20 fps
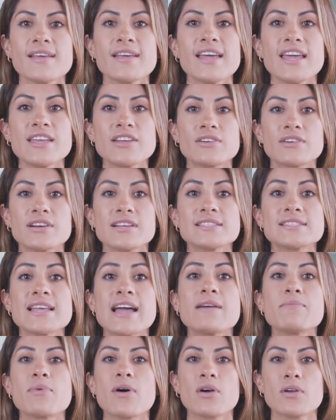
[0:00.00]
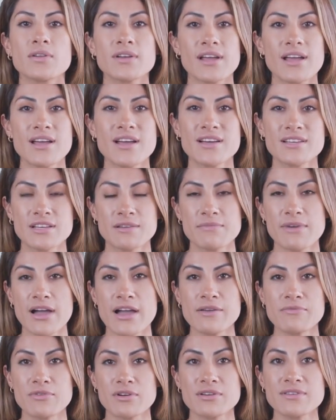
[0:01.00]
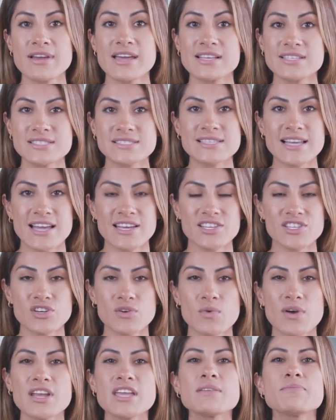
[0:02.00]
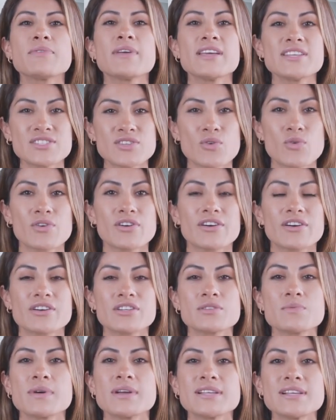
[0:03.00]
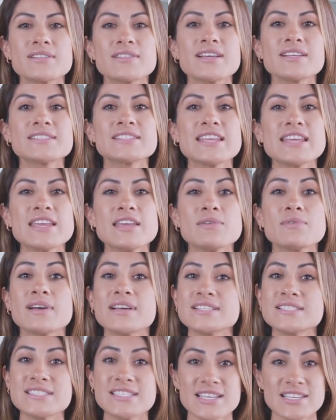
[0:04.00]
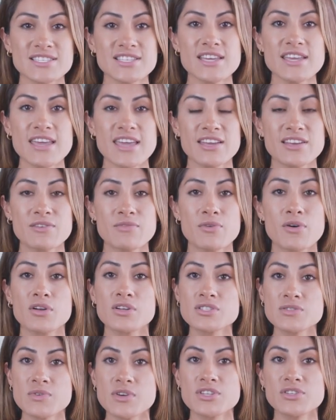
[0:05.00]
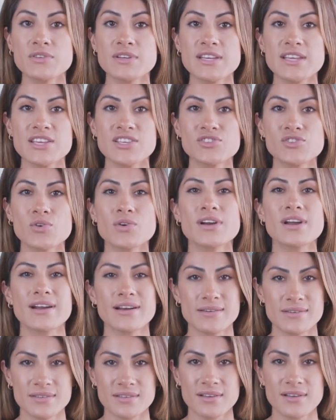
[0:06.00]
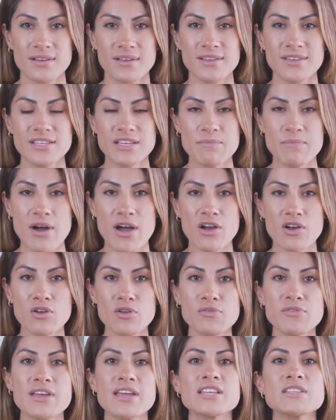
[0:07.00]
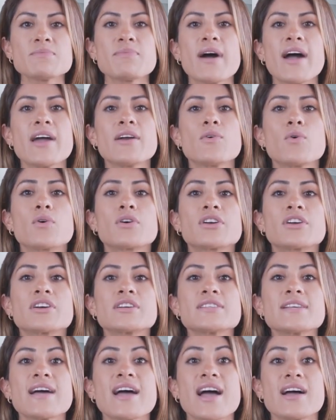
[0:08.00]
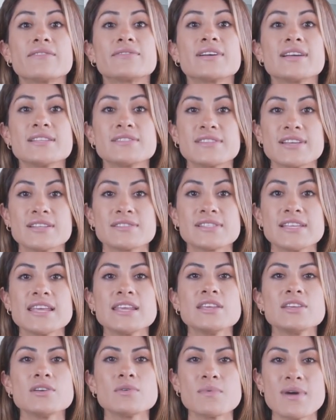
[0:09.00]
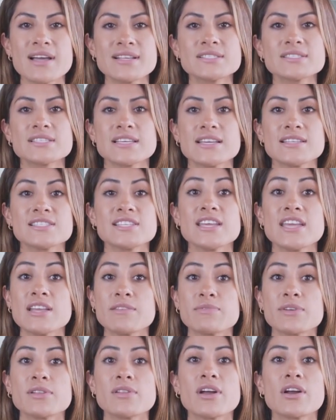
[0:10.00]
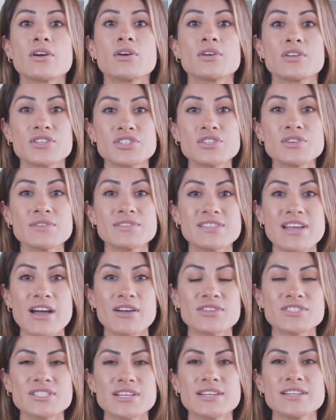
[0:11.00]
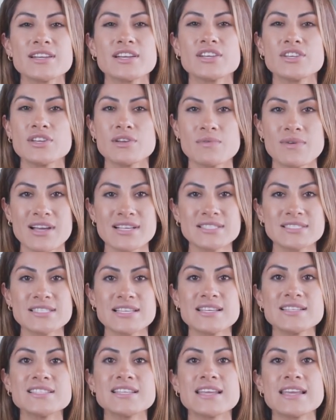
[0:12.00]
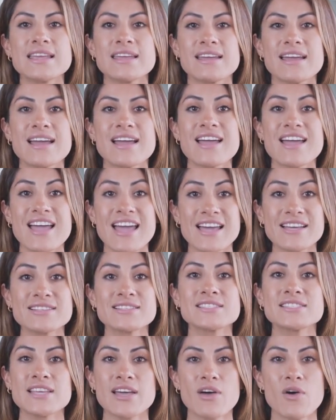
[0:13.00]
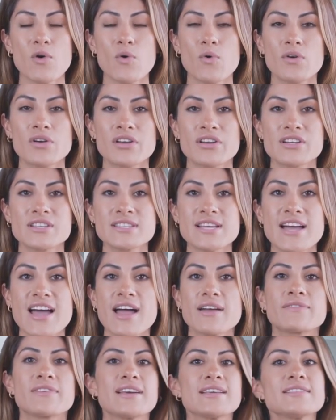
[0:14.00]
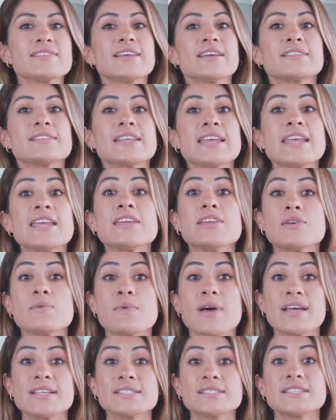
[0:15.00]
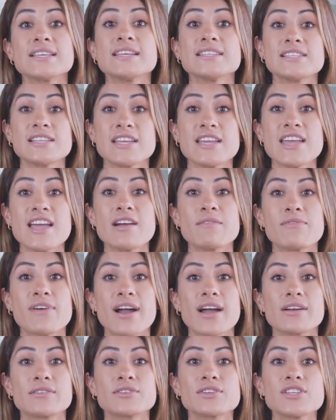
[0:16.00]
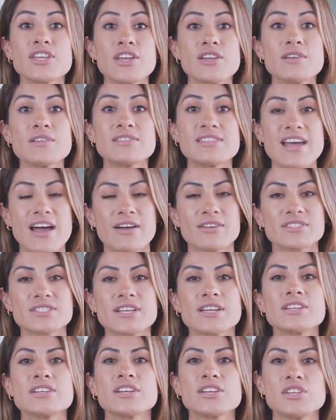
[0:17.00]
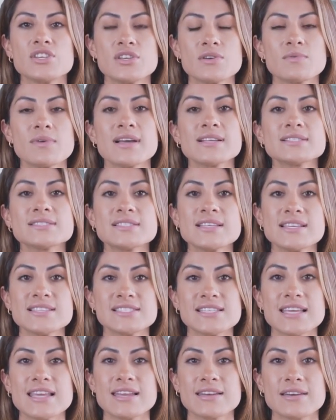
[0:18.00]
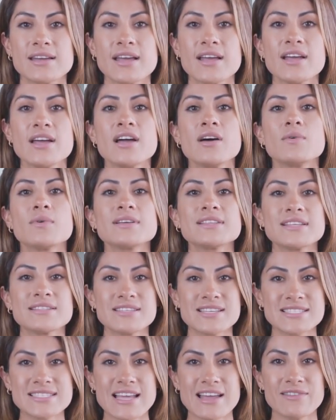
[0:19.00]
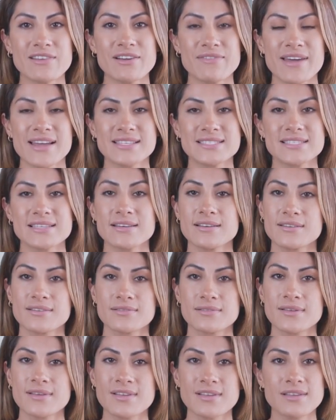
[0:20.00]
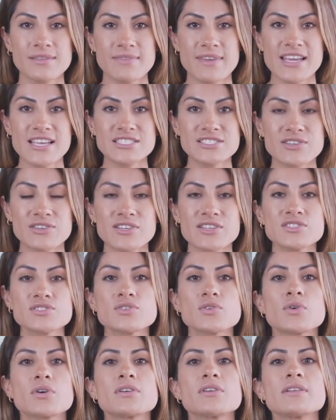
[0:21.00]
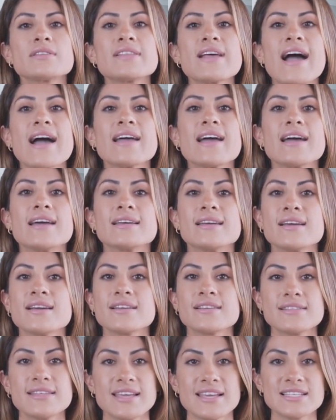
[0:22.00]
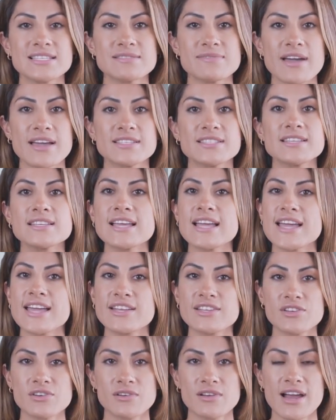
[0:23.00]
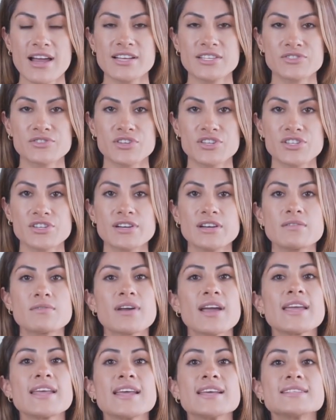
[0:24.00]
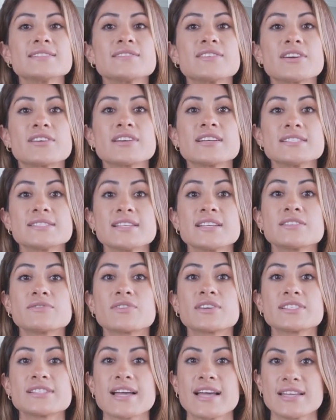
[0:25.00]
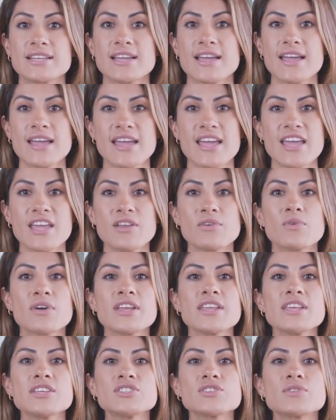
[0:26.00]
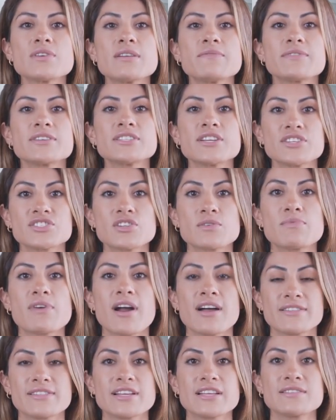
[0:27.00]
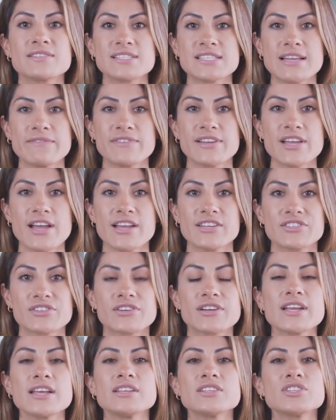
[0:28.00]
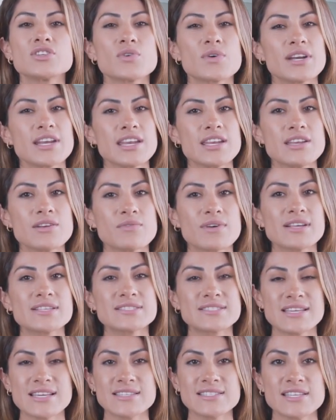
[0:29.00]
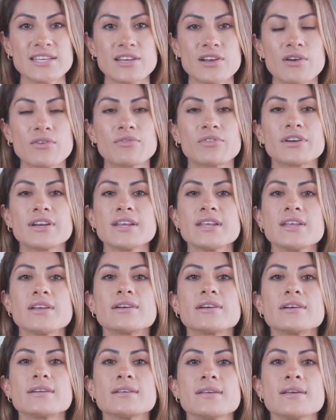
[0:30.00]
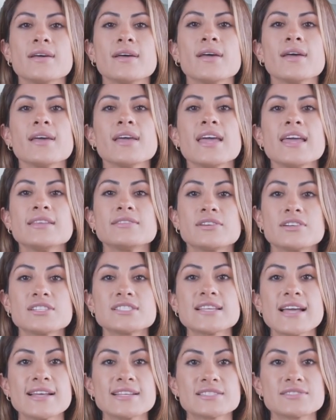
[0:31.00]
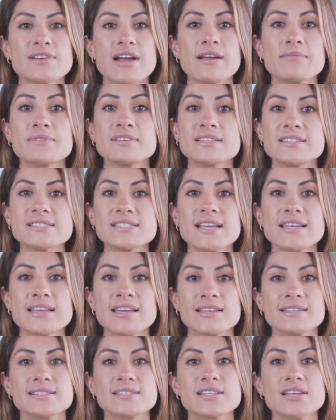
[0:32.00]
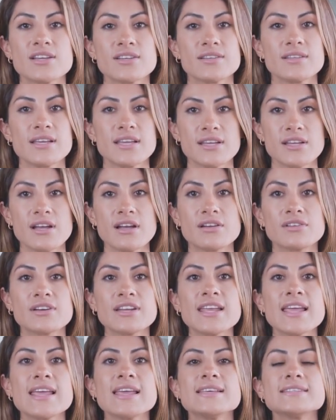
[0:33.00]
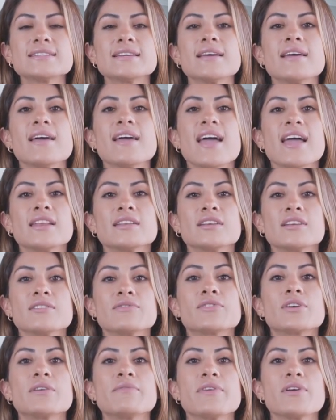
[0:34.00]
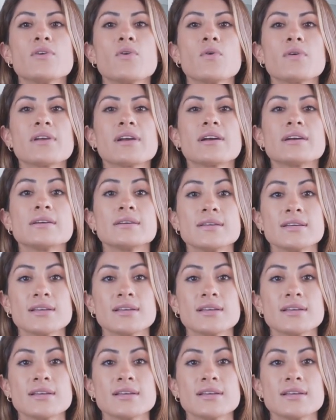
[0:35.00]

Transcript: In our example, the platform has set 20 placed orders with 50 USDT intervals between each order. The bot will place buy orders every 50 USDT below 2,000 USDT and sell orders every 50 USDT above 2,000 USDT within the set limits. Based on historical data, the expected annualized return rate is 36%, equating to a potential profit of 720 USDT over a year. If you're satisfied with the settings, click Create and confirm your order.